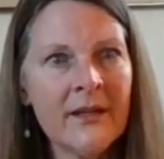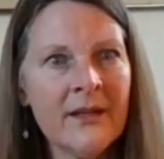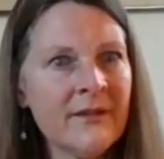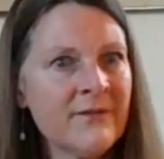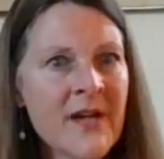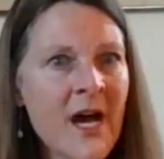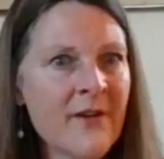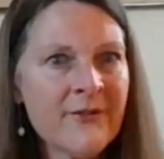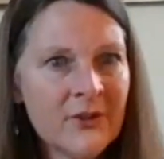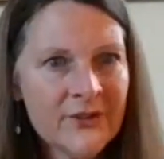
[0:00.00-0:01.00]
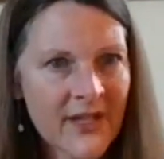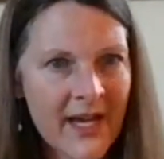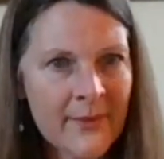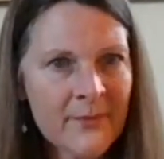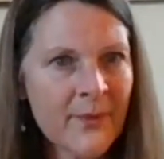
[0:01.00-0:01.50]
If not
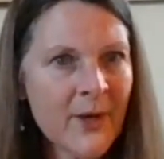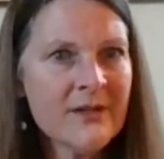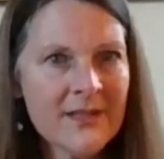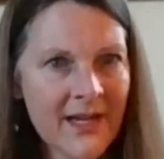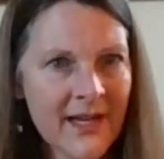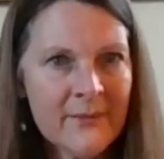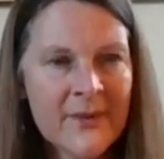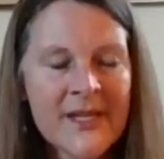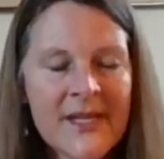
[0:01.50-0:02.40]
full-time, part-time,